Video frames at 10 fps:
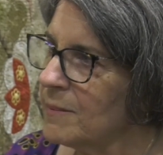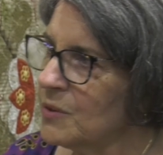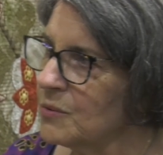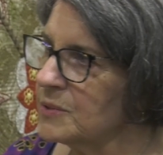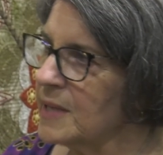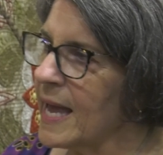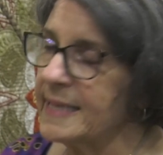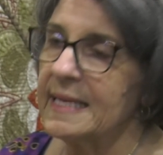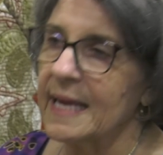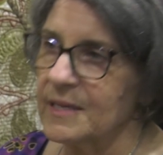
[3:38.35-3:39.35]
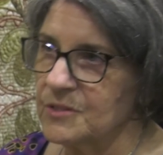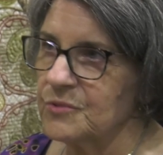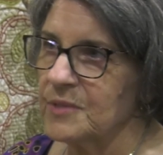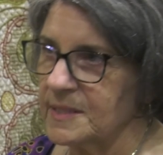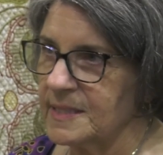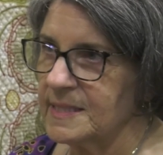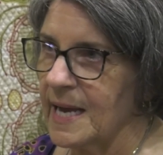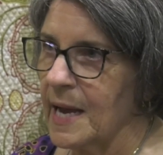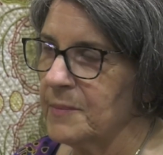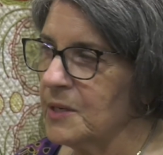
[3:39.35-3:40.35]
who had cancer at the
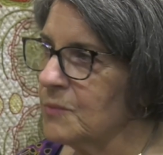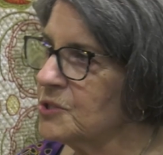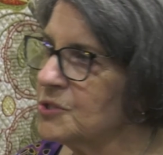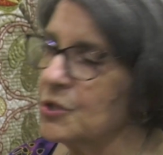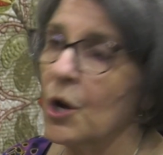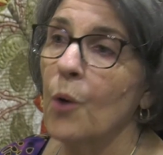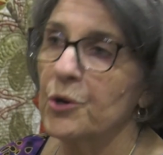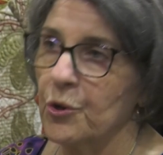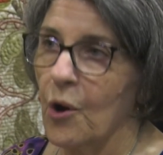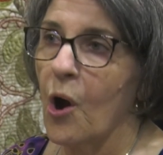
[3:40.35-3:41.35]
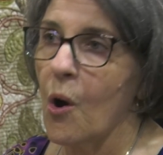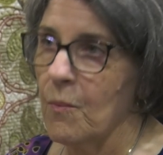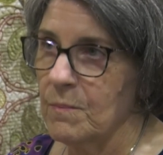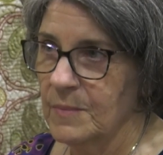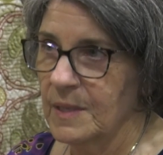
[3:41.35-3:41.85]
time, and it was to go in her home.